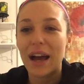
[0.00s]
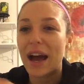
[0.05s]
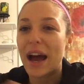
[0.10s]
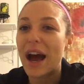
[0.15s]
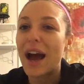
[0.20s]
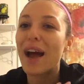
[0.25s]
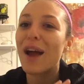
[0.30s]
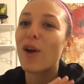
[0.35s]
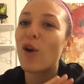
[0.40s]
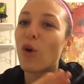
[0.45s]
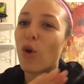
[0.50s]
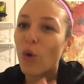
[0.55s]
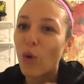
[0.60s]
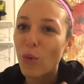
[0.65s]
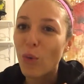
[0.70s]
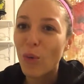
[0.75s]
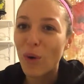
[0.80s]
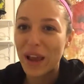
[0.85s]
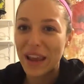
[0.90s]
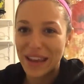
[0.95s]
I
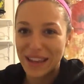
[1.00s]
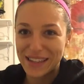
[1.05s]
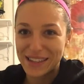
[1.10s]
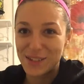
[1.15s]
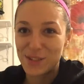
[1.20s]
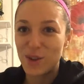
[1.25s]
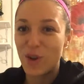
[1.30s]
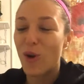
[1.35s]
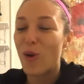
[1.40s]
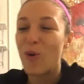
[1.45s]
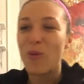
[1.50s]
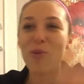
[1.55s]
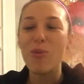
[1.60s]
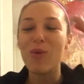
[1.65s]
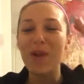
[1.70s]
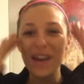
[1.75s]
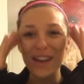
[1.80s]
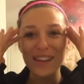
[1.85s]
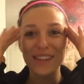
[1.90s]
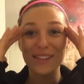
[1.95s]

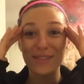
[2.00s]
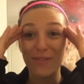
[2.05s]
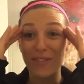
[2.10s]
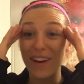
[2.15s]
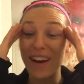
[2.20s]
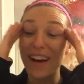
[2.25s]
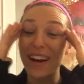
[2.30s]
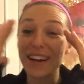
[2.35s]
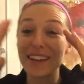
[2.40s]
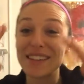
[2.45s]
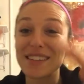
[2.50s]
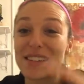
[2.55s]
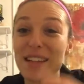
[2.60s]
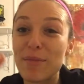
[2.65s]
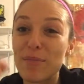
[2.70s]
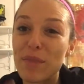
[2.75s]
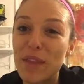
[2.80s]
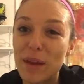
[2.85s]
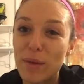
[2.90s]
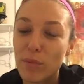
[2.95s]
always find
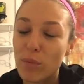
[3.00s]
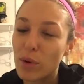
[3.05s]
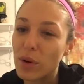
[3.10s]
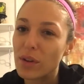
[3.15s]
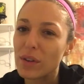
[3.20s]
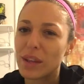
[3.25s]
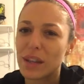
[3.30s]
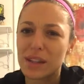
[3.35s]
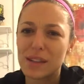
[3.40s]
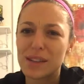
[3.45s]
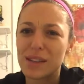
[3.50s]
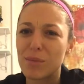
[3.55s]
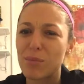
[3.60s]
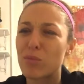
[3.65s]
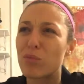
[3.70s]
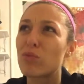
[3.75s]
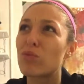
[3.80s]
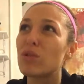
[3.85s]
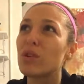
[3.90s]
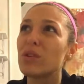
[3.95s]
something brilliant. Some
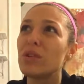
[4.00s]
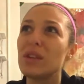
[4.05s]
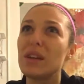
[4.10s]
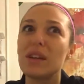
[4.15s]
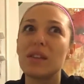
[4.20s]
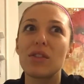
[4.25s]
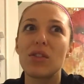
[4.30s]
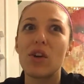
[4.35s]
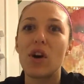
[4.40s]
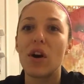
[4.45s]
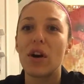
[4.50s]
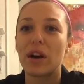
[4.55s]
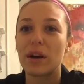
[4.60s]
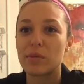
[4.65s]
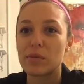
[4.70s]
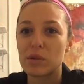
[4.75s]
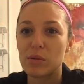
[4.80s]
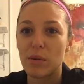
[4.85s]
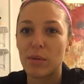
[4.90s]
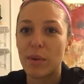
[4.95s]
brilliant thought
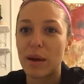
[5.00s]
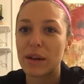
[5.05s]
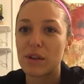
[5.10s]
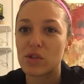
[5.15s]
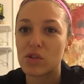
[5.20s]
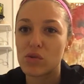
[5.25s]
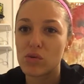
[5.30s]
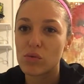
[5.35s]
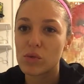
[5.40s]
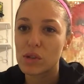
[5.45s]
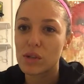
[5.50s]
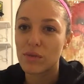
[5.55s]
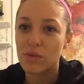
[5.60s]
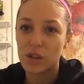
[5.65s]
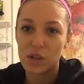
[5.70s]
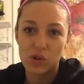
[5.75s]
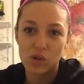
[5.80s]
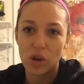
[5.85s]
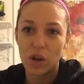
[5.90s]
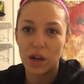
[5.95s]
comes to my mind as soon as I'm
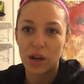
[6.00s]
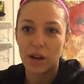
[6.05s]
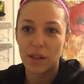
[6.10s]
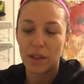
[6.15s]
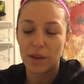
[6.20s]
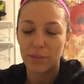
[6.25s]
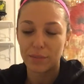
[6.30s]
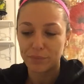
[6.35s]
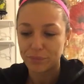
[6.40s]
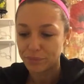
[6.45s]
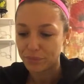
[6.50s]
finished talking to them.